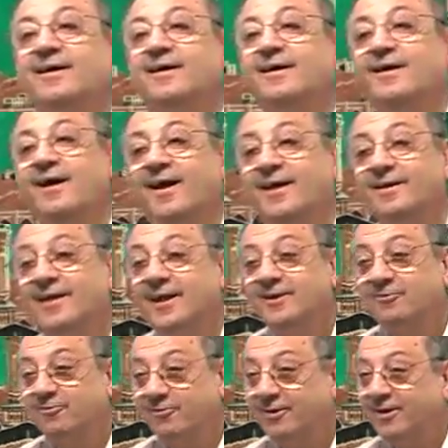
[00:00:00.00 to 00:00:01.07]
highlight
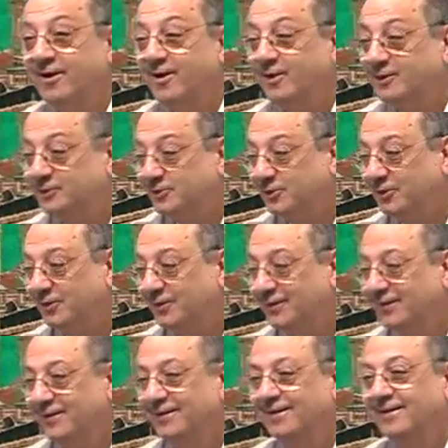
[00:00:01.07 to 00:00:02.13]
fa also.
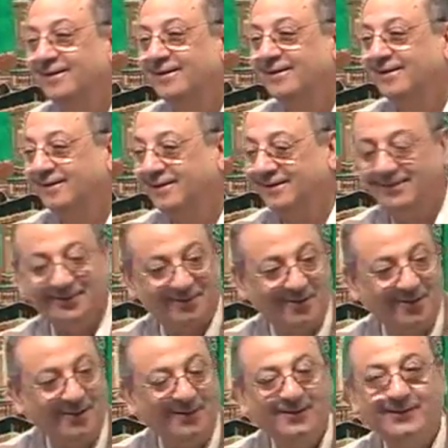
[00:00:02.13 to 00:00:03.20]

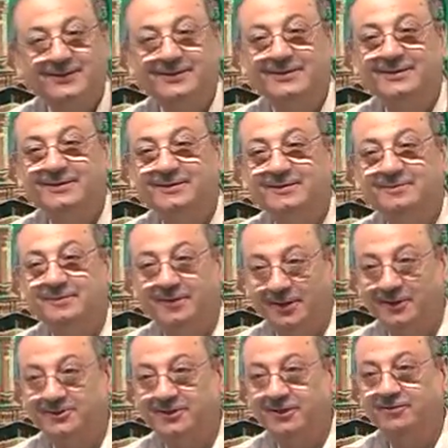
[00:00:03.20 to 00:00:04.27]

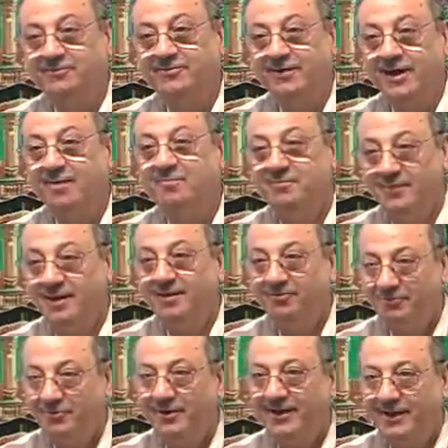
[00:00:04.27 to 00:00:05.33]
Because of Amma,
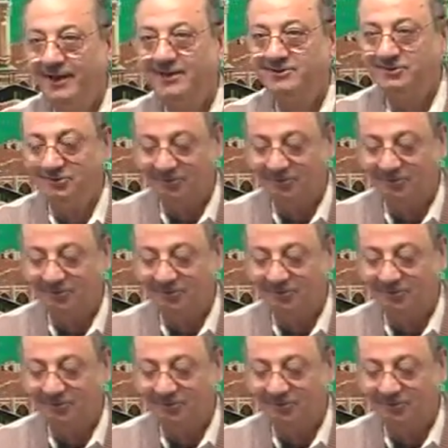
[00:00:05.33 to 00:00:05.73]
fa has to